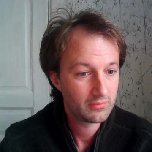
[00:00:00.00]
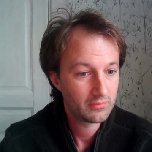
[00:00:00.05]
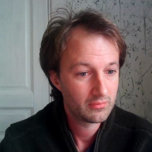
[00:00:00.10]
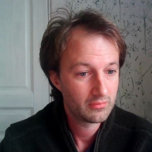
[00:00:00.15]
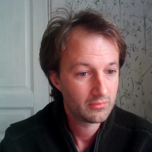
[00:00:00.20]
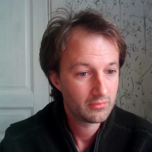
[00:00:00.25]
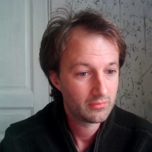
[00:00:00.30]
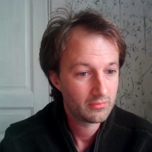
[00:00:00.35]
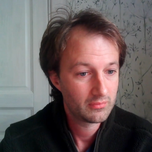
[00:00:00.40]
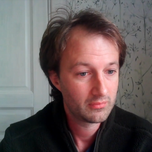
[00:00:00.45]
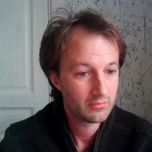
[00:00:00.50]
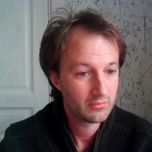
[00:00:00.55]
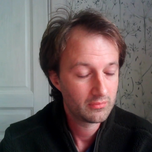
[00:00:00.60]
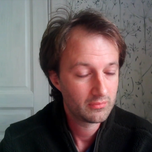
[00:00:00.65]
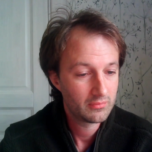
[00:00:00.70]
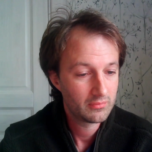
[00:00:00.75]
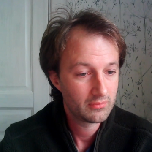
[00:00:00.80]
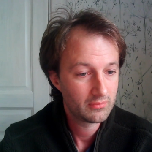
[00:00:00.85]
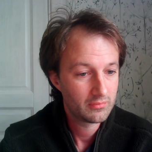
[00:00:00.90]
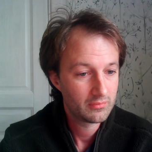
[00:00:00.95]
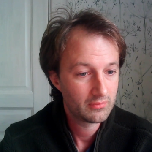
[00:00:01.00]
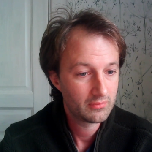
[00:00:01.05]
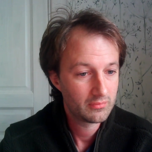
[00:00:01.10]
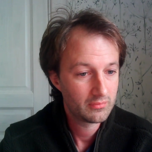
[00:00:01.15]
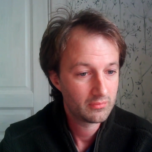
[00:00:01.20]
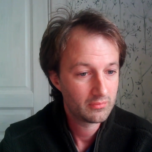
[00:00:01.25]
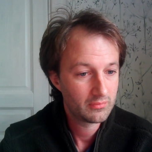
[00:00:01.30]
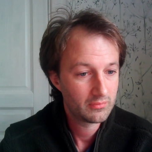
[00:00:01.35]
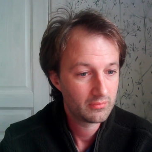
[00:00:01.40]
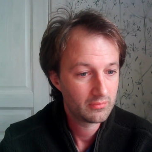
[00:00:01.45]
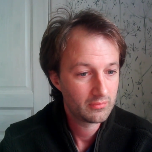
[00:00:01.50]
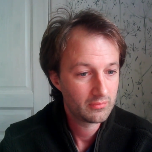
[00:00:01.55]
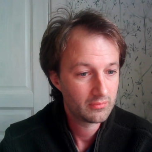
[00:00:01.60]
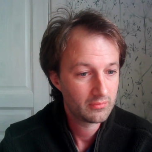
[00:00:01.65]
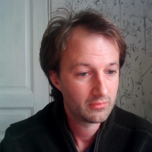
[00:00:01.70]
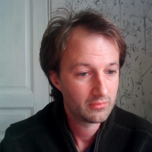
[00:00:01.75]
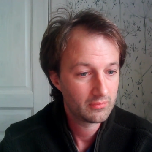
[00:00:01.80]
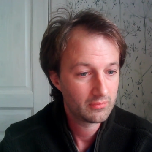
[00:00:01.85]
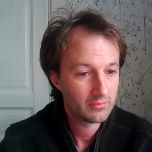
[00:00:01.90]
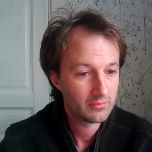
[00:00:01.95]

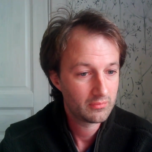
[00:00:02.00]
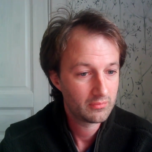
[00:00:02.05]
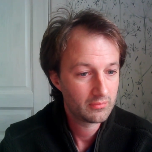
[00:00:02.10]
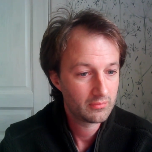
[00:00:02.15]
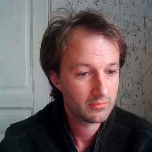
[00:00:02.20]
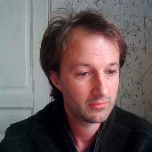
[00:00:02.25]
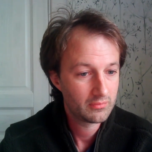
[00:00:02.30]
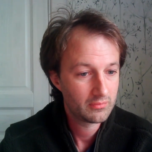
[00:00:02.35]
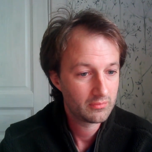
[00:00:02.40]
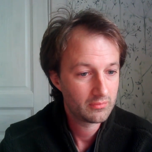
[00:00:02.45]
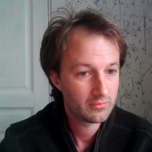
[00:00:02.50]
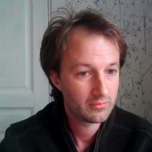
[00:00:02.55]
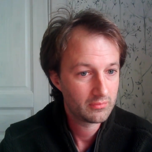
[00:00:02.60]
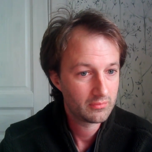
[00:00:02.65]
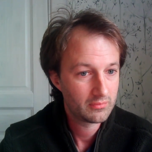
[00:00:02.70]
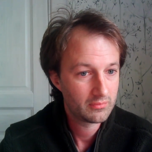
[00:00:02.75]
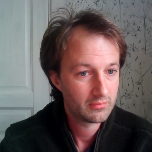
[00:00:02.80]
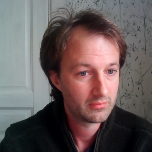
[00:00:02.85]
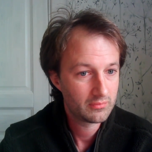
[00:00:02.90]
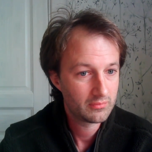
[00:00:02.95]
[no speech]